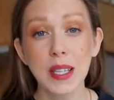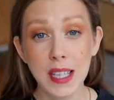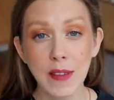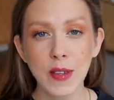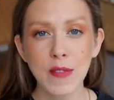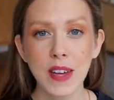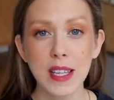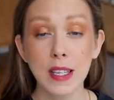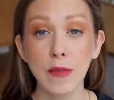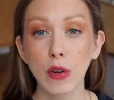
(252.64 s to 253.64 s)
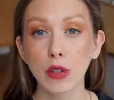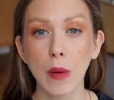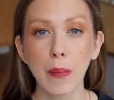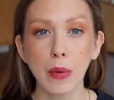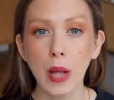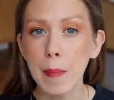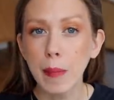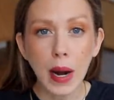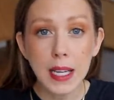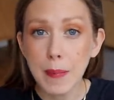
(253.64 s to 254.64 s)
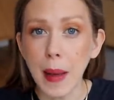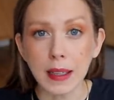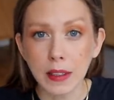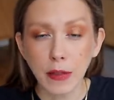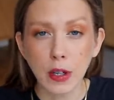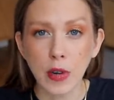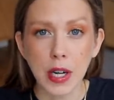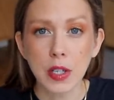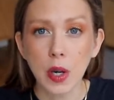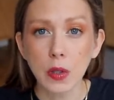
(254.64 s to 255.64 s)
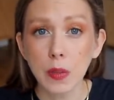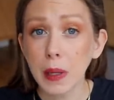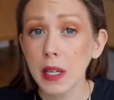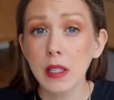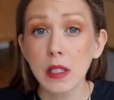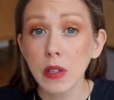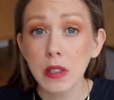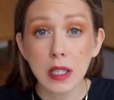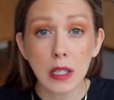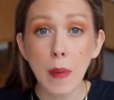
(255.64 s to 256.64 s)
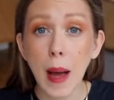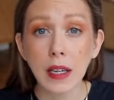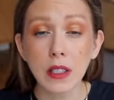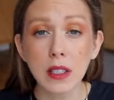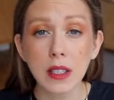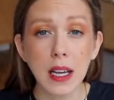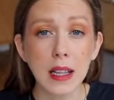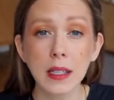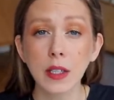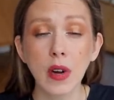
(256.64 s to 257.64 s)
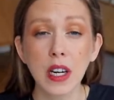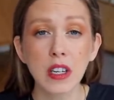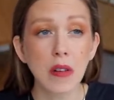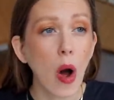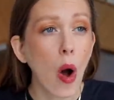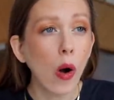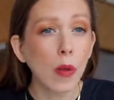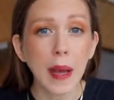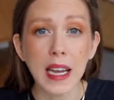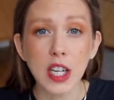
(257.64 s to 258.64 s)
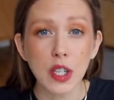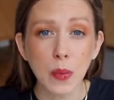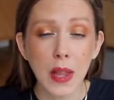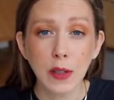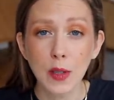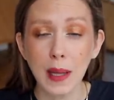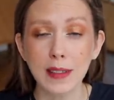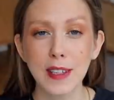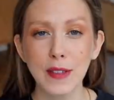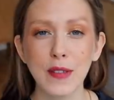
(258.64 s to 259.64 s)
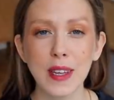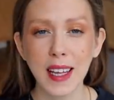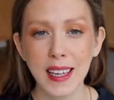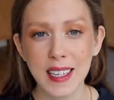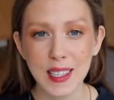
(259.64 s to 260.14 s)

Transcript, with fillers: it's safe to invest in, for example, a bright belt for your trench coat, because you can still go back to styling the trench all beige without a belt if you feel like